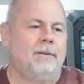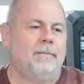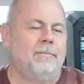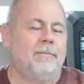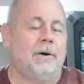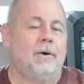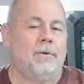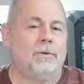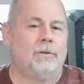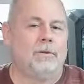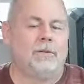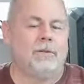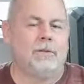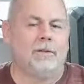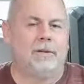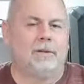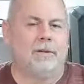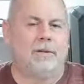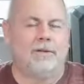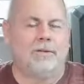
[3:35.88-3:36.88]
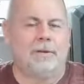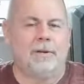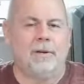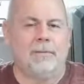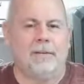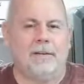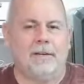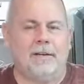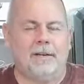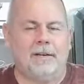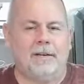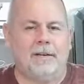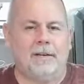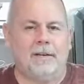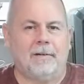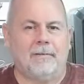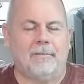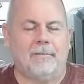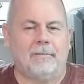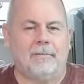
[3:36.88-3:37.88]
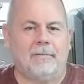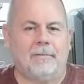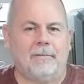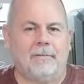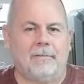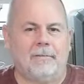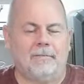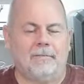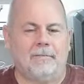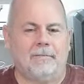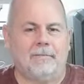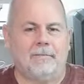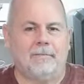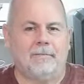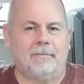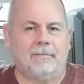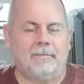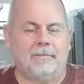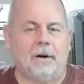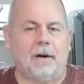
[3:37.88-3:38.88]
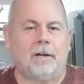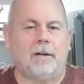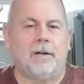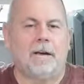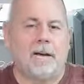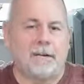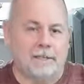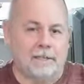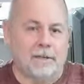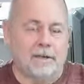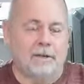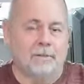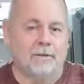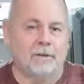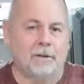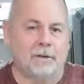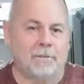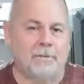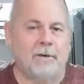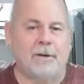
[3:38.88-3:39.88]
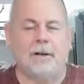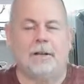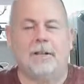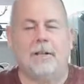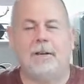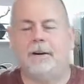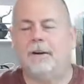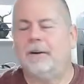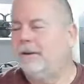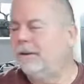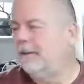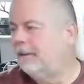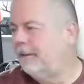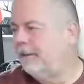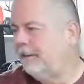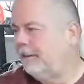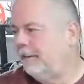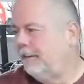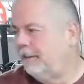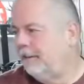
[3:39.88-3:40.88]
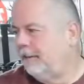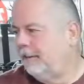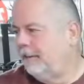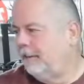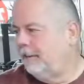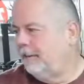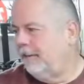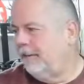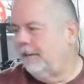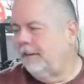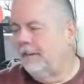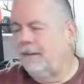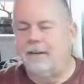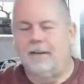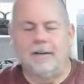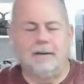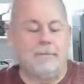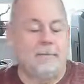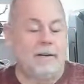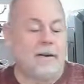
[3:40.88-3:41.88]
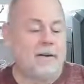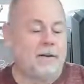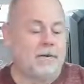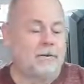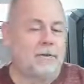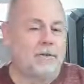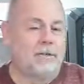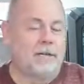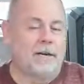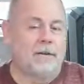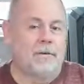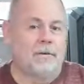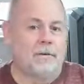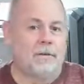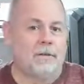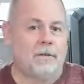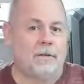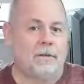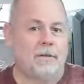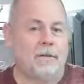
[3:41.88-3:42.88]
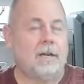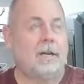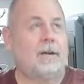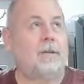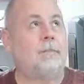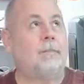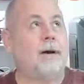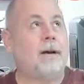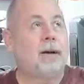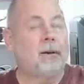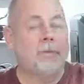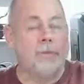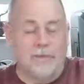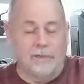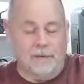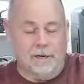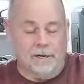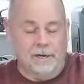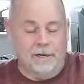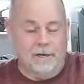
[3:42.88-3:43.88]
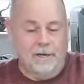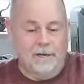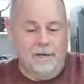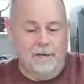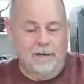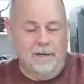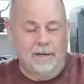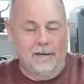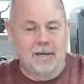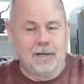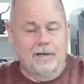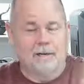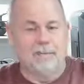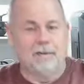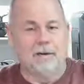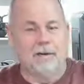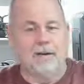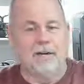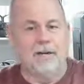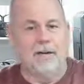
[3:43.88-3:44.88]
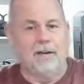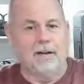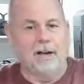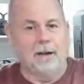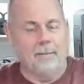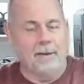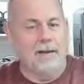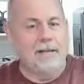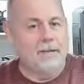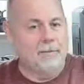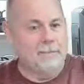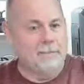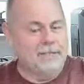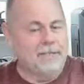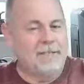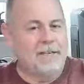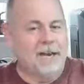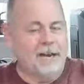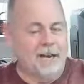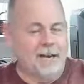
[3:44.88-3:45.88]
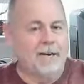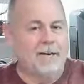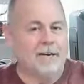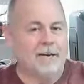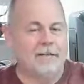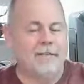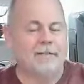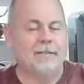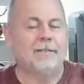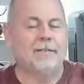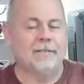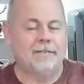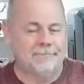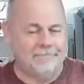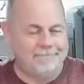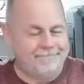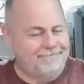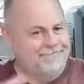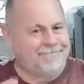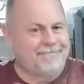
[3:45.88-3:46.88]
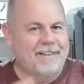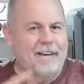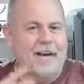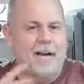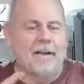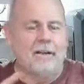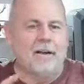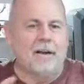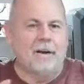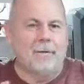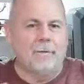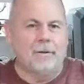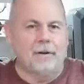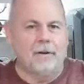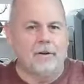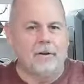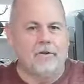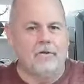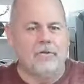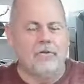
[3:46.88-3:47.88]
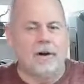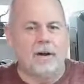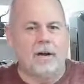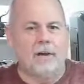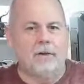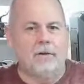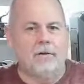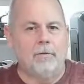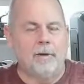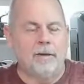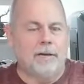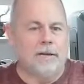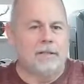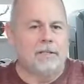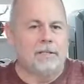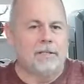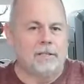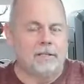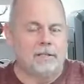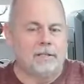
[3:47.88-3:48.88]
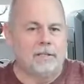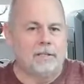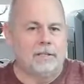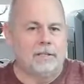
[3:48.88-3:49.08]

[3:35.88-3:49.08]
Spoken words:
post, or a 20-minute broadcast that I was going to put on there. And no sound. Now the mic was on, but I made the mistake. I wanted to try OBS